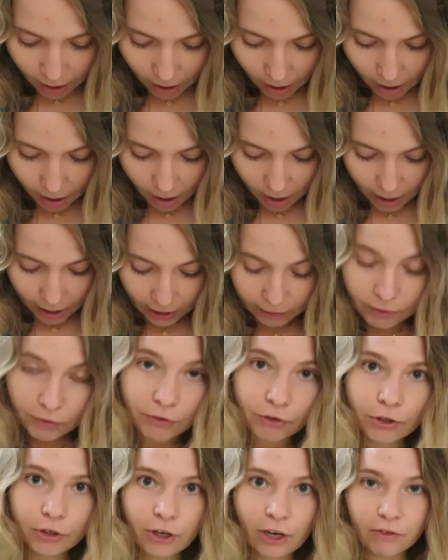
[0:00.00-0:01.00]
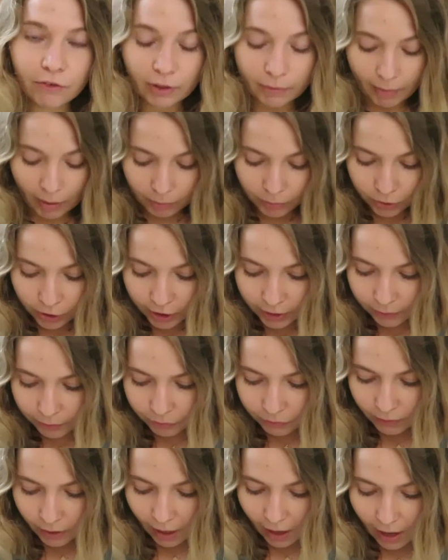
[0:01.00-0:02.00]
I have a photographic memory,
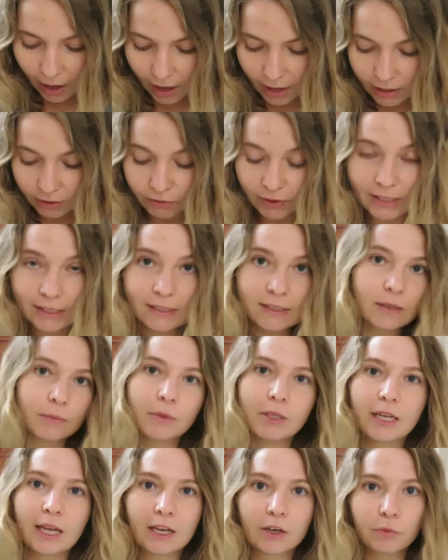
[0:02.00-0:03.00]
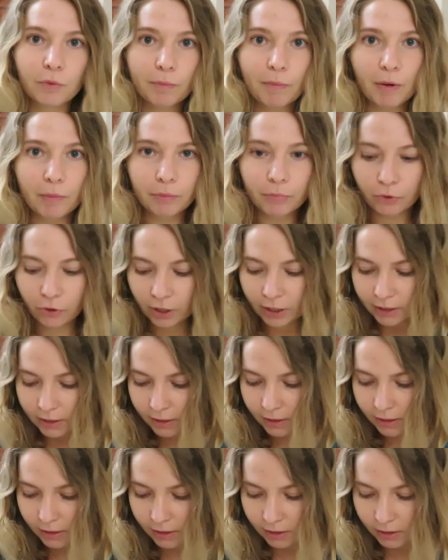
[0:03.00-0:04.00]
and if I see something I can remember
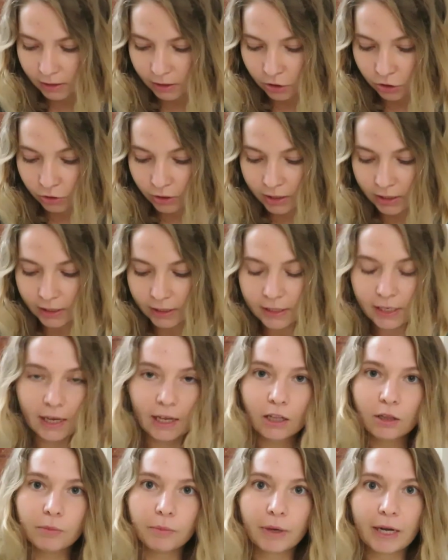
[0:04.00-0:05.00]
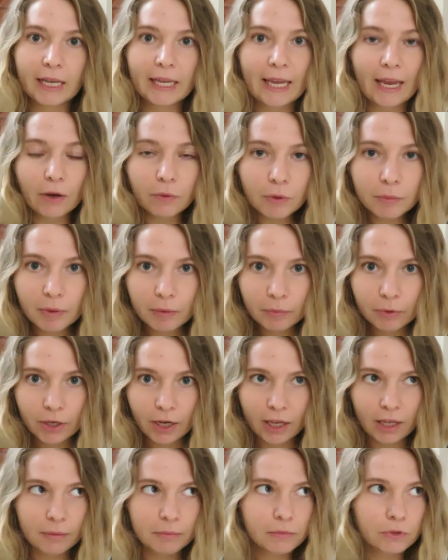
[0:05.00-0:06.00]
it to the detail, but I can't remember
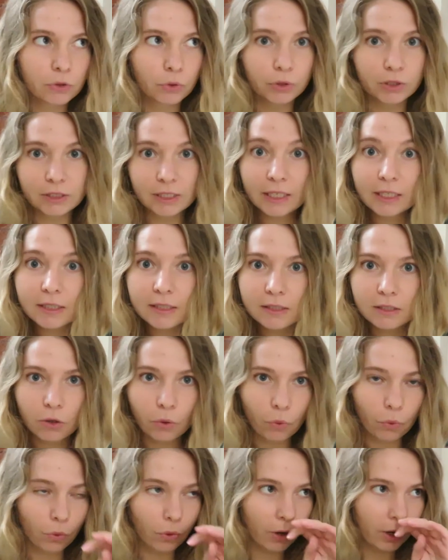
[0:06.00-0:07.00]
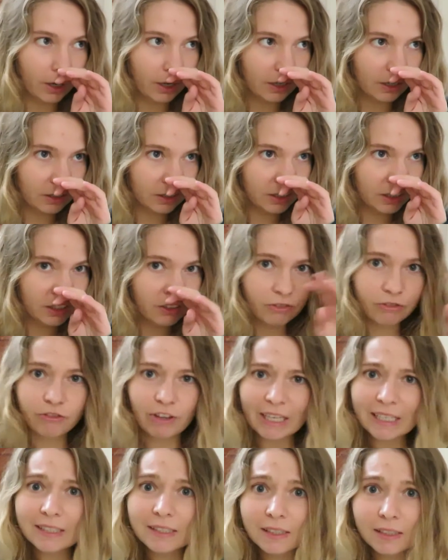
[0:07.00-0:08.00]
names or dates or
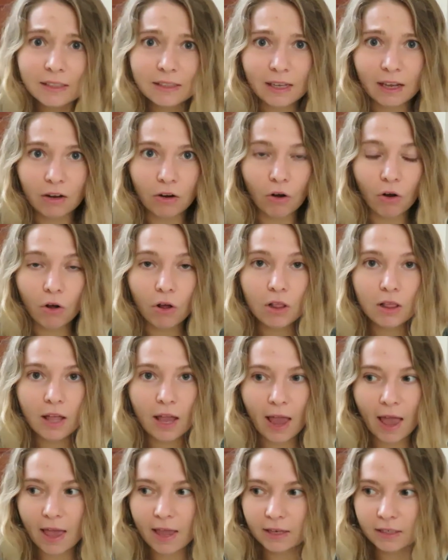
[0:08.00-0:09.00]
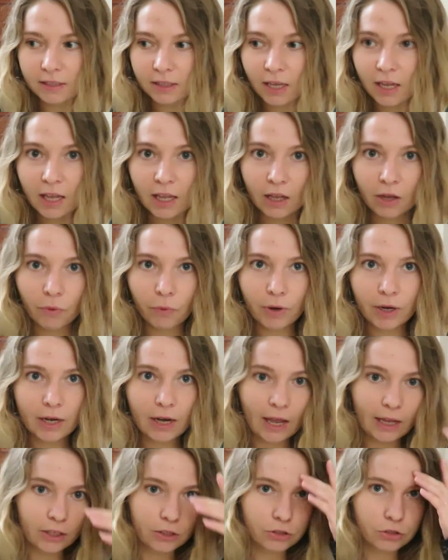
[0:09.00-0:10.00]
faces at all. And when
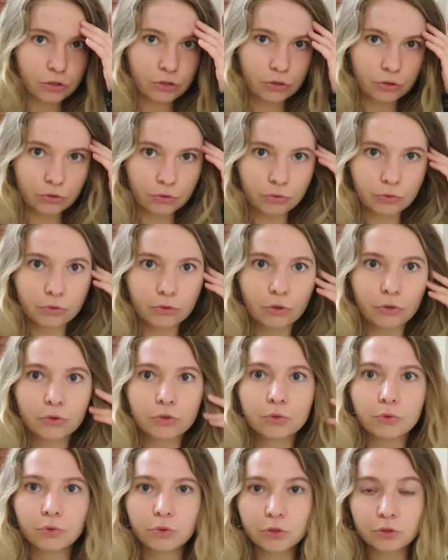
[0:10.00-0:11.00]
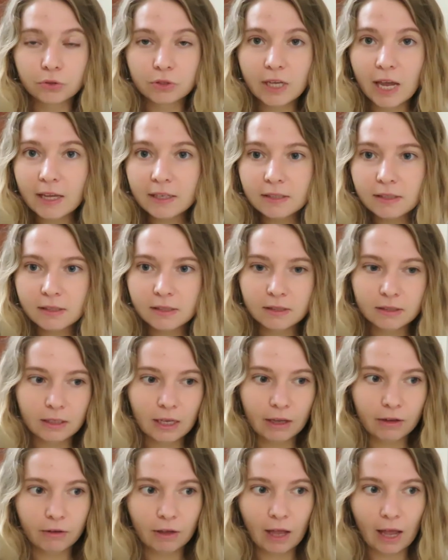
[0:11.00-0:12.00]
I used to go to school and do tests,
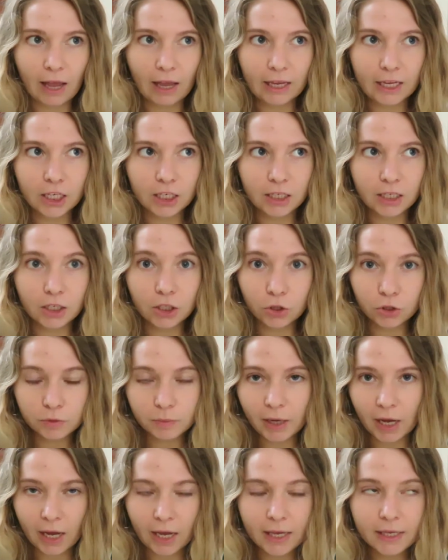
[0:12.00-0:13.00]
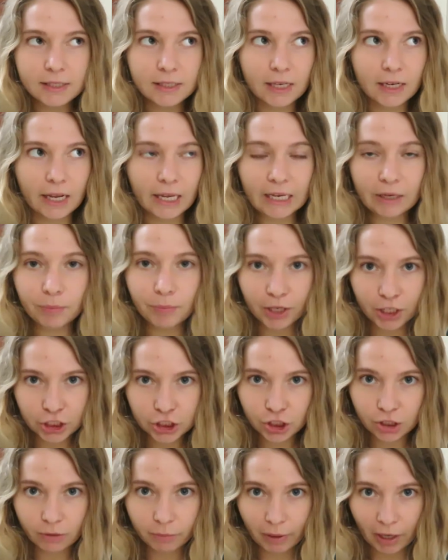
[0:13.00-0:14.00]
I could close my eyes and I can
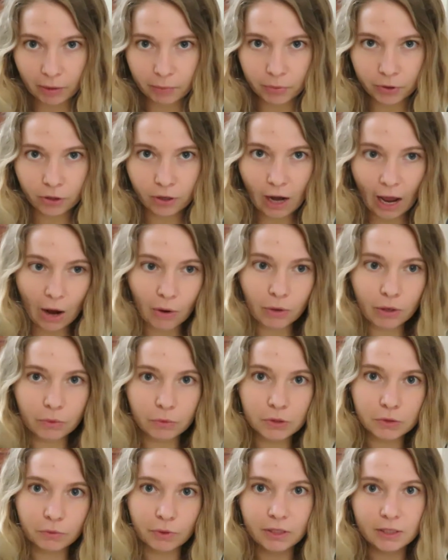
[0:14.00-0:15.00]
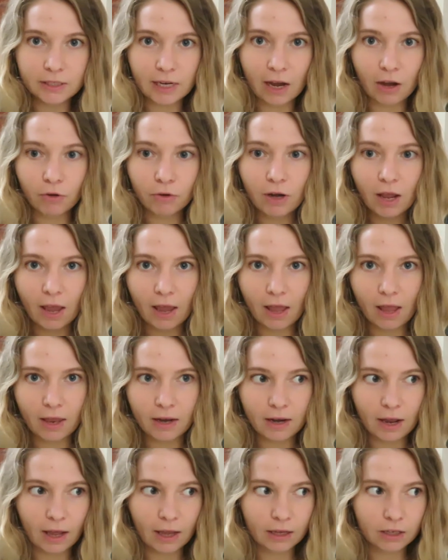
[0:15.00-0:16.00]
picture the paper, how it was written down,
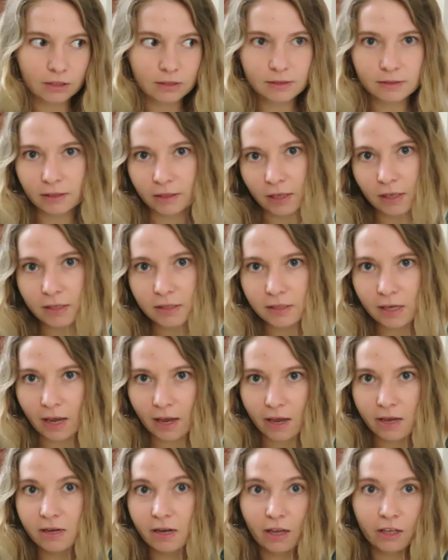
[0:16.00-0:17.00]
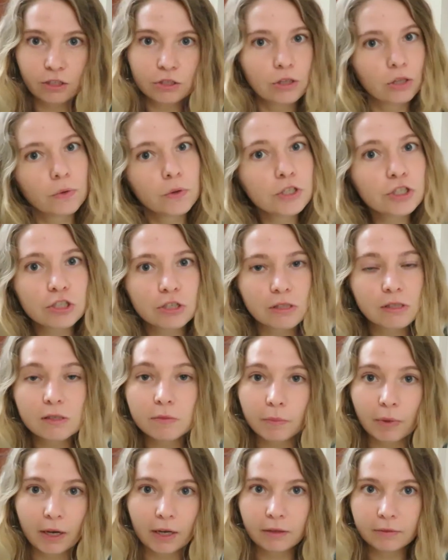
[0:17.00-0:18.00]
and I could see it and answer the
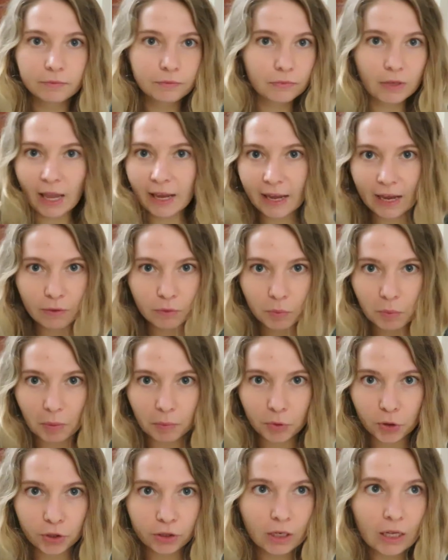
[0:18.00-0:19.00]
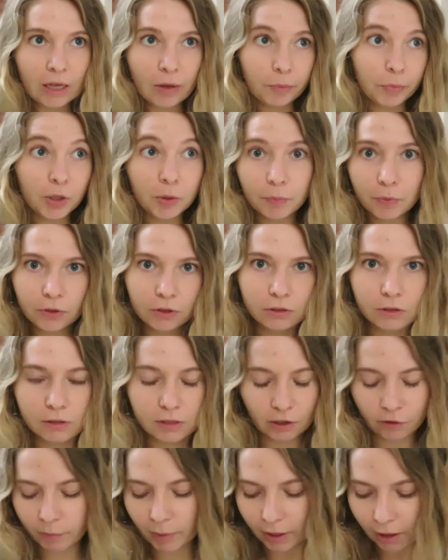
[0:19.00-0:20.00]
questions, but I can't remember people to
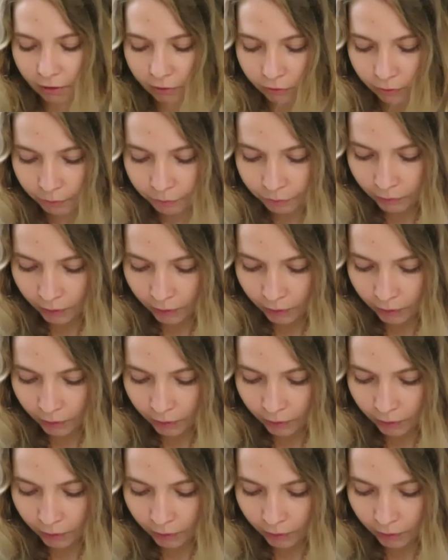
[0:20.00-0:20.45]
save my life.